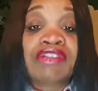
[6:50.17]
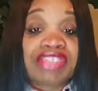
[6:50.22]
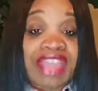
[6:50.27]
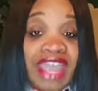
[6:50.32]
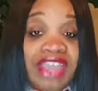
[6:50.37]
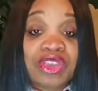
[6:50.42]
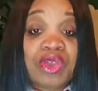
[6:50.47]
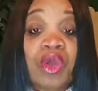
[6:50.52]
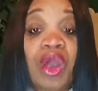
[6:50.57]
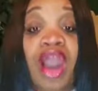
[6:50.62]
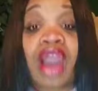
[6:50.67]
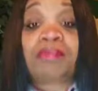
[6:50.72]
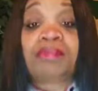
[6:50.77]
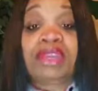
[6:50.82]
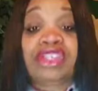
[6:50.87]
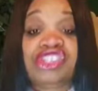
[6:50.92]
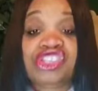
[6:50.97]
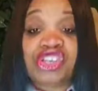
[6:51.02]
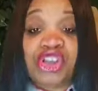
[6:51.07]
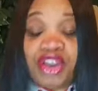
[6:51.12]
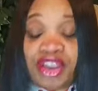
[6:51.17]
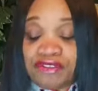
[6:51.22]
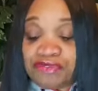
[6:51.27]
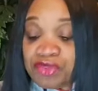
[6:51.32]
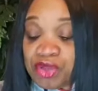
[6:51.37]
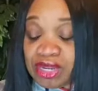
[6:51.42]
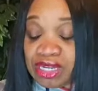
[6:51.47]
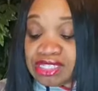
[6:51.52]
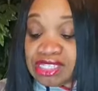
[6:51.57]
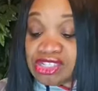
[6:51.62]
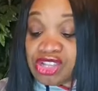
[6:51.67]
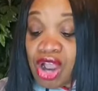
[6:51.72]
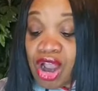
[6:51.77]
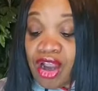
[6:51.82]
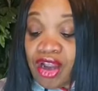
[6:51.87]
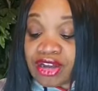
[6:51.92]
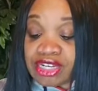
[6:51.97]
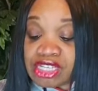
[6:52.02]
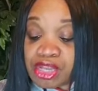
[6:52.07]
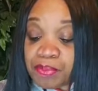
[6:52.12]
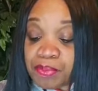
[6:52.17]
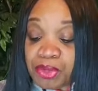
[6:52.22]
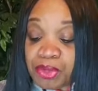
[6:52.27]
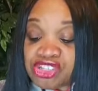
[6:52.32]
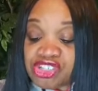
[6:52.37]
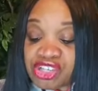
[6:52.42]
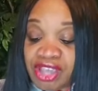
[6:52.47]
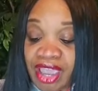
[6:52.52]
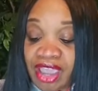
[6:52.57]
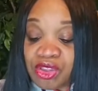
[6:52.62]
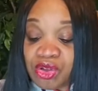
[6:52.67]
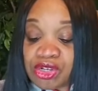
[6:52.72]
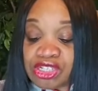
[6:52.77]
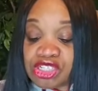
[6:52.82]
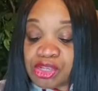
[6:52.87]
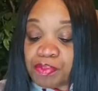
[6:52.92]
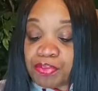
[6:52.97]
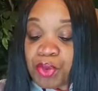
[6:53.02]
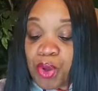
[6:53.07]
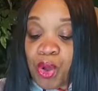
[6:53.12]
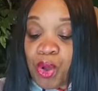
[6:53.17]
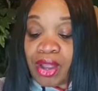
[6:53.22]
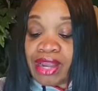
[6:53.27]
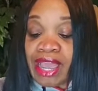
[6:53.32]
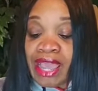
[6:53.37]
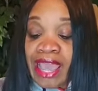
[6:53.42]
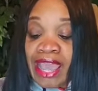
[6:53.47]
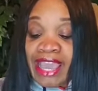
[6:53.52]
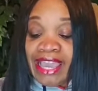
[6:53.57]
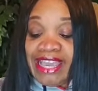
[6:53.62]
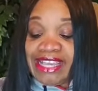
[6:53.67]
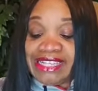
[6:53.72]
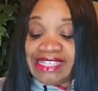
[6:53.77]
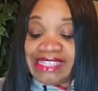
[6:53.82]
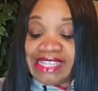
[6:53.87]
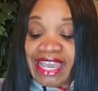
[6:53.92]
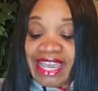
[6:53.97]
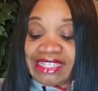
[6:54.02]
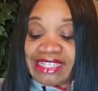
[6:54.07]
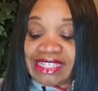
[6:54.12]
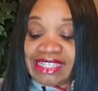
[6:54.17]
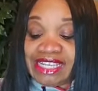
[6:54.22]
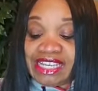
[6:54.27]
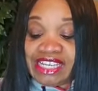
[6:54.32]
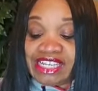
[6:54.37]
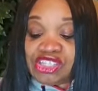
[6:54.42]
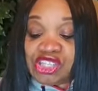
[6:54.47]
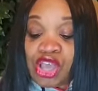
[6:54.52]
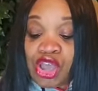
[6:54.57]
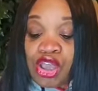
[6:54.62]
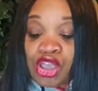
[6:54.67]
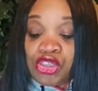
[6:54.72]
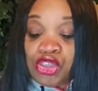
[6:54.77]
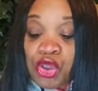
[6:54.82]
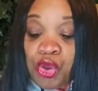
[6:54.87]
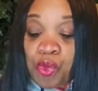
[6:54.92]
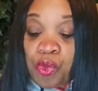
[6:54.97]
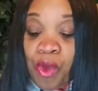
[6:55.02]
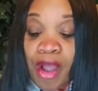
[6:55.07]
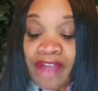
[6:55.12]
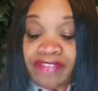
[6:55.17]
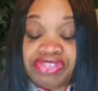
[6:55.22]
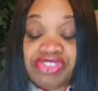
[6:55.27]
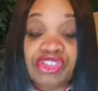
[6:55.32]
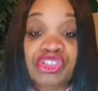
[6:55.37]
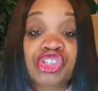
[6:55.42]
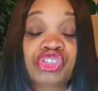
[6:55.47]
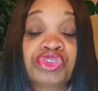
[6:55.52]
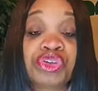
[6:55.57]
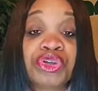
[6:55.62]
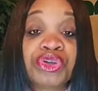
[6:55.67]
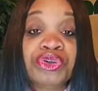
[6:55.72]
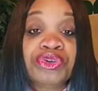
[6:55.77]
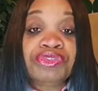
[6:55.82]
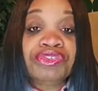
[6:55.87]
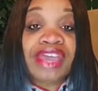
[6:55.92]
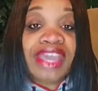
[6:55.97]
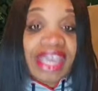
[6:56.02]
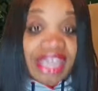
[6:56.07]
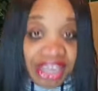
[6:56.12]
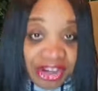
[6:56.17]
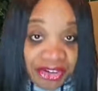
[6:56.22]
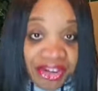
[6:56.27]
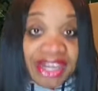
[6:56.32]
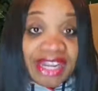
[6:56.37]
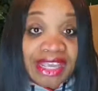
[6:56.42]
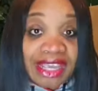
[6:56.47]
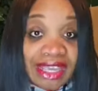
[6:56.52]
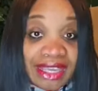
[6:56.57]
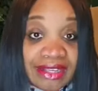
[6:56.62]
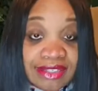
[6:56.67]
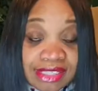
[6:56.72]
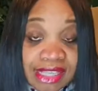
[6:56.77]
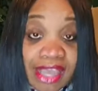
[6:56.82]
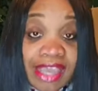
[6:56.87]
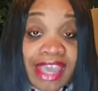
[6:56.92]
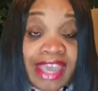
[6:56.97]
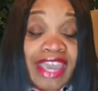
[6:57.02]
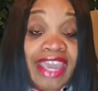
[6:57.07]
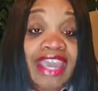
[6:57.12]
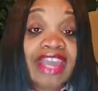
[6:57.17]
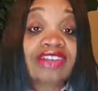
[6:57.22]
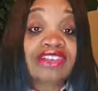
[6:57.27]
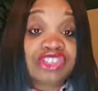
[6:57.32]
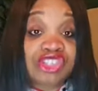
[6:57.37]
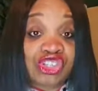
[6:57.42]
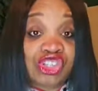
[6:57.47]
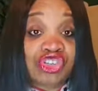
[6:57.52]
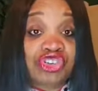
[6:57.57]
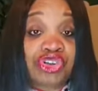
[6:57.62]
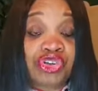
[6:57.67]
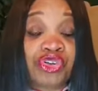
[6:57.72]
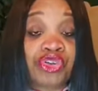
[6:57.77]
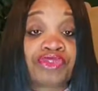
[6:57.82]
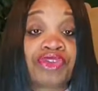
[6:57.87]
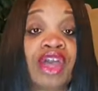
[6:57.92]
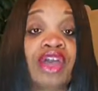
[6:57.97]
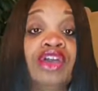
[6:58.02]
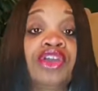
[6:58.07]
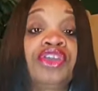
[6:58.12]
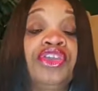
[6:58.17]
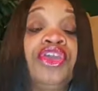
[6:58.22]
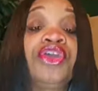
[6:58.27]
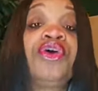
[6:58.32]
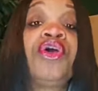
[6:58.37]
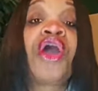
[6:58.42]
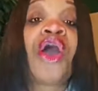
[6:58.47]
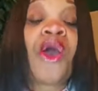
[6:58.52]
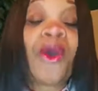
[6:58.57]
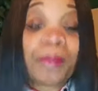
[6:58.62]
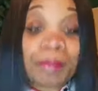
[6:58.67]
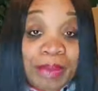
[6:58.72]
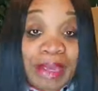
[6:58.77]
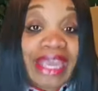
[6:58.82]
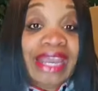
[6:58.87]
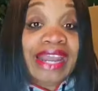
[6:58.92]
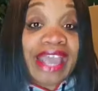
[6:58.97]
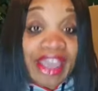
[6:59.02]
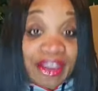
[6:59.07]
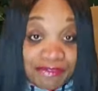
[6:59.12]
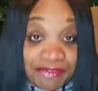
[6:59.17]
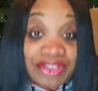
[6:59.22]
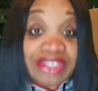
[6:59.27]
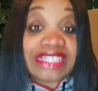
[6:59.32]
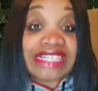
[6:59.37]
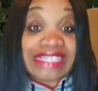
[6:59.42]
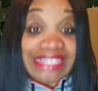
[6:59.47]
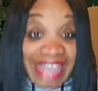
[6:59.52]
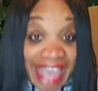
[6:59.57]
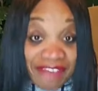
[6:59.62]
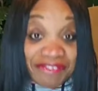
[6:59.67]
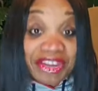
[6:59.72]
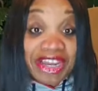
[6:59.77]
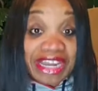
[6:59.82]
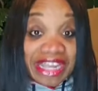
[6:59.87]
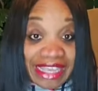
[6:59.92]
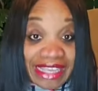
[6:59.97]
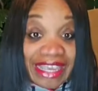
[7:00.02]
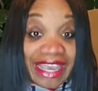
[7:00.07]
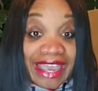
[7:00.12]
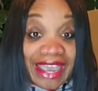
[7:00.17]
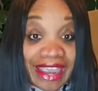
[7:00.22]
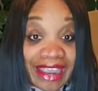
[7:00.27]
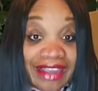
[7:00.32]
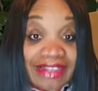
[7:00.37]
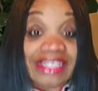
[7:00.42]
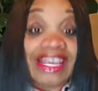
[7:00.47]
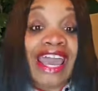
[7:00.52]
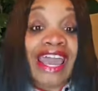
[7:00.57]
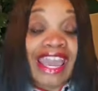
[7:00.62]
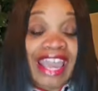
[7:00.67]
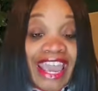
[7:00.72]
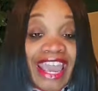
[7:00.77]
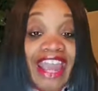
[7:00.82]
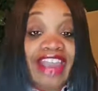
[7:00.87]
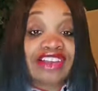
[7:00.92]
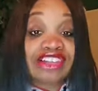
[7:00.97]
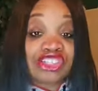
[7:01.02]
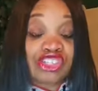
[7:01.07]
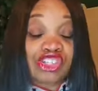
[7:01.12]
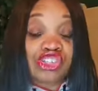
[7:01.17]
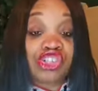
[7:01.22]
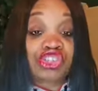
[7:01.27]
Thank you, Heartbeat Sherry, for the stars. Appreciate your support. He says this, you want the truth? Here it is. Here's the truth. You going to be there for 70 years. Here's the